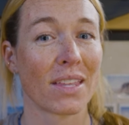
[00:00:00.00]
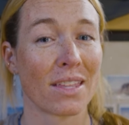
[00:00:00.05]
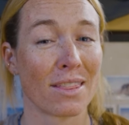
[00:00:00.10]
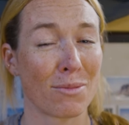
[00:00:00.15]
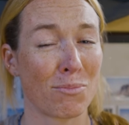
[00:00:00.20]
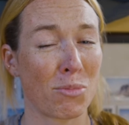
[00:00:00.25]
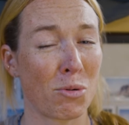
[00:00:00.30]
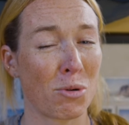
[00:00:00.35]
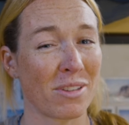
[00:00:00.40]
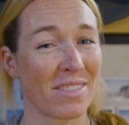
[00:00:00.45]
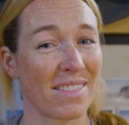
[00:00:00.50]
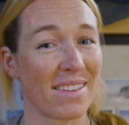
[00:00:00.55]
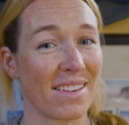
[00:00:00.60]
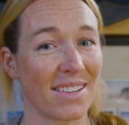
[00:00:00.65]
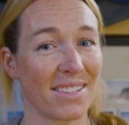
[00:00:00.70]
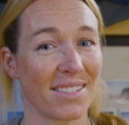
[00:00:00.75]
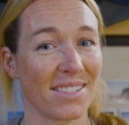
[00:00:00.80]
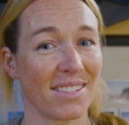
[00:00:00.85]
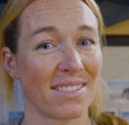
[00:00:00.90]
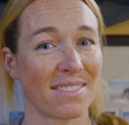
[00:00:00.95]
The poor
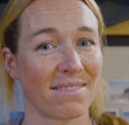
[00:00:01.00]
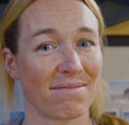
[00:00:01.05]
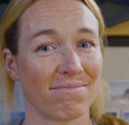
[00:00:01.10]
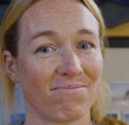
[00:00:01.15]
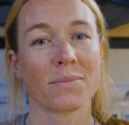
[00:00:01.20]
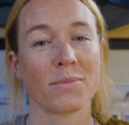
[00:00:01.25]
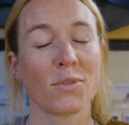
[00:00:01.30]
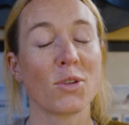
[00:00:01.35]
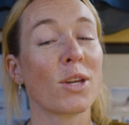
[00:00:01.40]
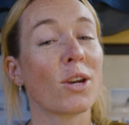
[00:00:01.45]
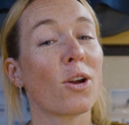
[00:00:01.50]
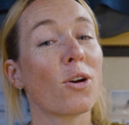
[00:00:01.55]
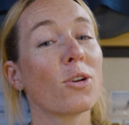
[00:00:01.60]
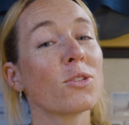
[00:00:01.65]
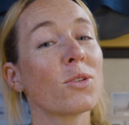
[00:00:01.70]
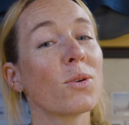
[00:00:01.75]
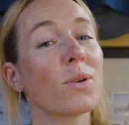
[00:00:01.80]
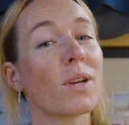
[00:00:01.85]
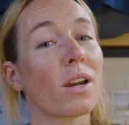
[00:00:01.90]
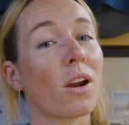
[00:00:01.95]
things. You can
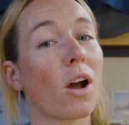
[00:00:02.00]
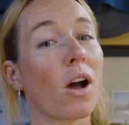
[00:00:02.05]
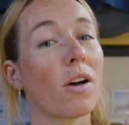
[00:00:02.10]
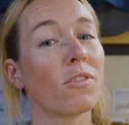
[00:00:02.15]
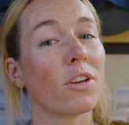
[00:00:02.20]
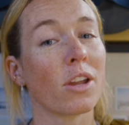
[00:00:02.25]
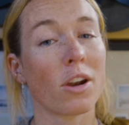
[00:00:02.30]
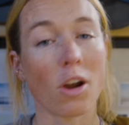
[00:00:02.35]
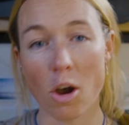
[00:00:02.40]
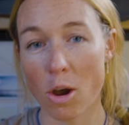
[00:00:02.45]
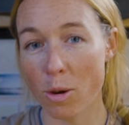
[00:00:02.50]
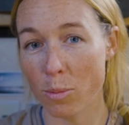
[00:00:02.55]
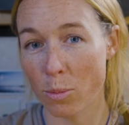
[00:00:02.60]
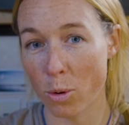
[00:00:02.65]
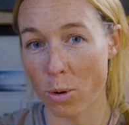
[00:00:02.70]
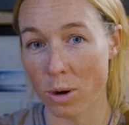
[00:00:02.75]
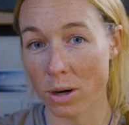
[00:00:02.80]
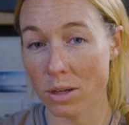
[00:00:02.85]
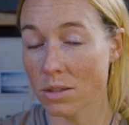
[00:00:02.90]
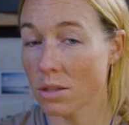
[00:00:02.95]
also get off at all
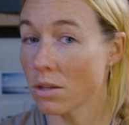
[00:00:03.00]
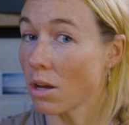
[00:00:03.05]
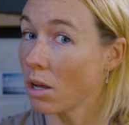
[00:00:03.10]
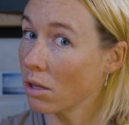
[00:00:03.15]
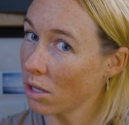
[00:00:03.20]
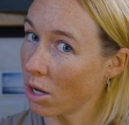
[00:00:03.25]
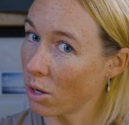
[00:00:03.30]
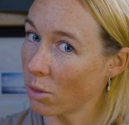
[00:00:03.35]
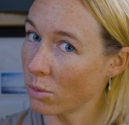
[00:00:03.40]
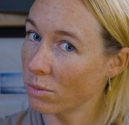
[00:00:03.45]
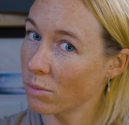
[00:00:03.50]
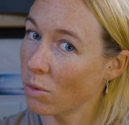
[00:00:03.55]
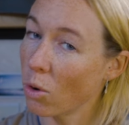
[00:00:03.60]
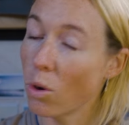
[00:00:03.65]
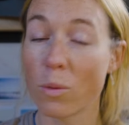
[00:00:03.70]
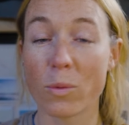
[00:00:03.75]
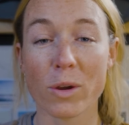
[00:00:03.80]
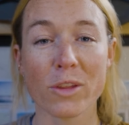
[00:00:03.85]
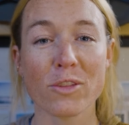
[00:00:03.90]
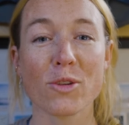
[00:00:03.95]
ports alone or
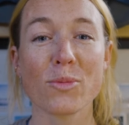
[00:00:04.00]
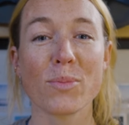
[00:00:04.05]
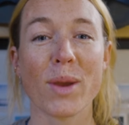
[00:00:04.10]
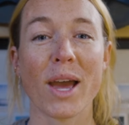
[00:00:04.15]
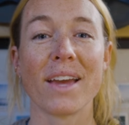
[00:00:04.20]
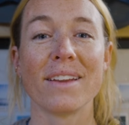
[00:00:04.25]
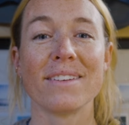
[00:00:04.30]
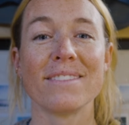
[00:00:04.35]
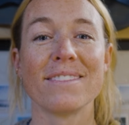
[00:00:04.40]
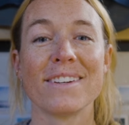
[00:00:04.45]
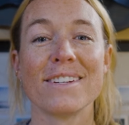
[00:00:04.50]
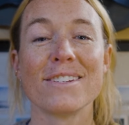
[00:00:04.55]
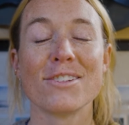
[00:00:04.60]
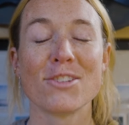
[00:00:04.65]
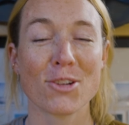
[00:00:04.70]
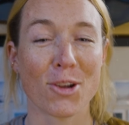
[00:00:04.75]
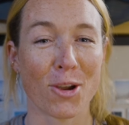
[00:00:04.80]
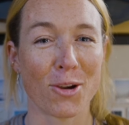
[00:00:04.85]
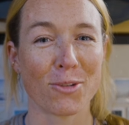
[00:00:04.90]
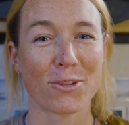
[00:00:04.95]
with your pet
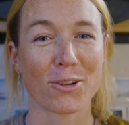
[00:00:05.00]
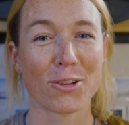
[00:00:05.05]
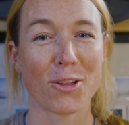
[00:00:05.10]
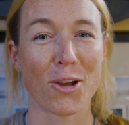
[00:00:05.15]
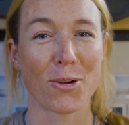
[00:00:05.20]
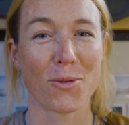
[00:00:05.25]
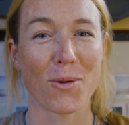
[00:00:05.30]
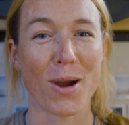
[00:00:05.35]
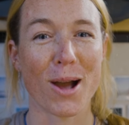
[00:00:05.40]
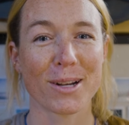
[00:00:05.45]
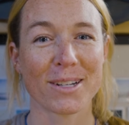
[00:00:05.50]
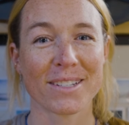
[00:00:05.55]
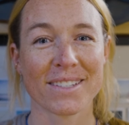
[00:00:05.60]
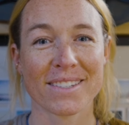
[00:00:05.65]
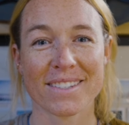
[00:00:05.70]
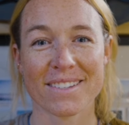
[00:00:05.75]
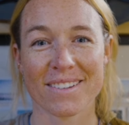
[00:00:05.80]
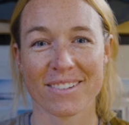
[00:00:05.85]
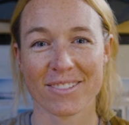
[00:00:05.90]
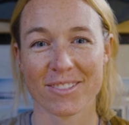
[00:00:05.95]
to go for long walks.